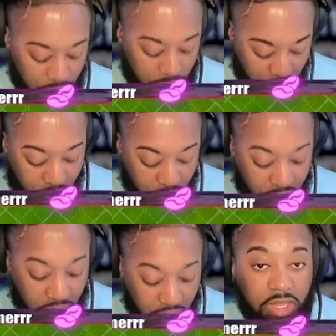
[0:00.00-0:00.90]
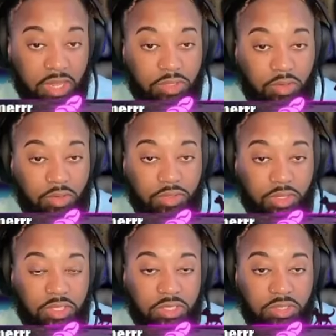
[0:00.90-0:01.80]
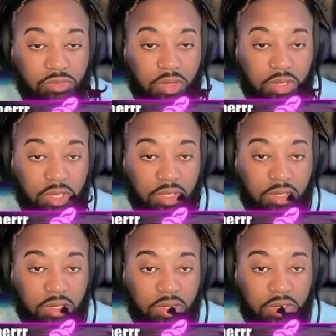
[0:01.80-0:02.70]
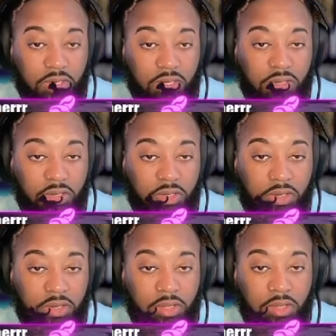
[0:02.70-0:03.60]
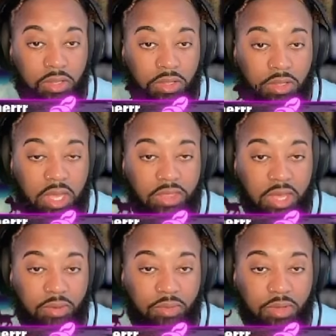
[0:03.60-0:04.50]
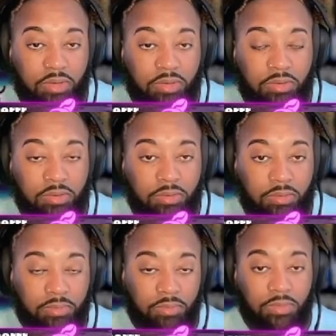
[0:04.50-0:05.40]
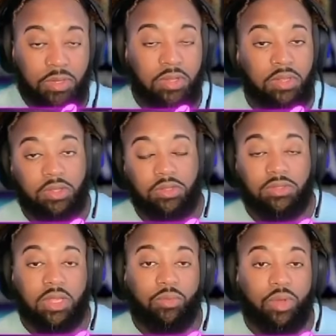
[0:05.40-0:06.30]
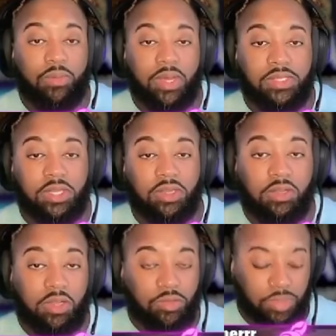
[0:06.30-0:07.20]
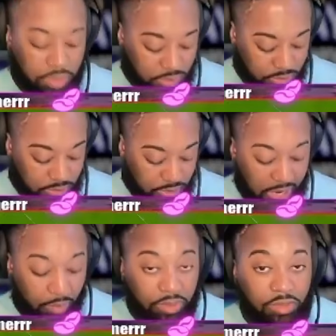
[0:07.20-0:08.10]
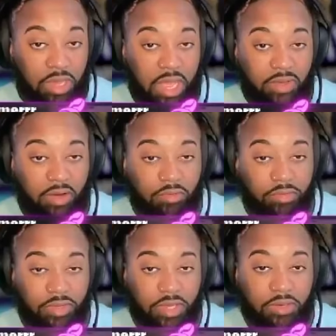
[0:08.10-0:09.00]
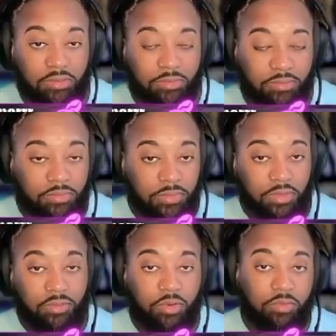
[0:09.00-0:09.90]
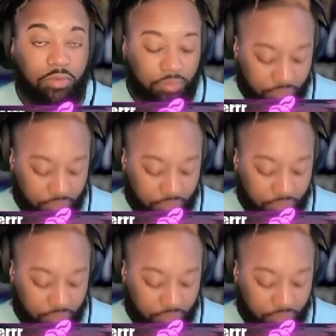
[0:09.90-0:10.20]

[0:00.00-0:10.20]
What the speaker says: Okay, and I'm just going to delete this wall again and that one. So that way my ceiling closes and we do have our roof again. Full roof.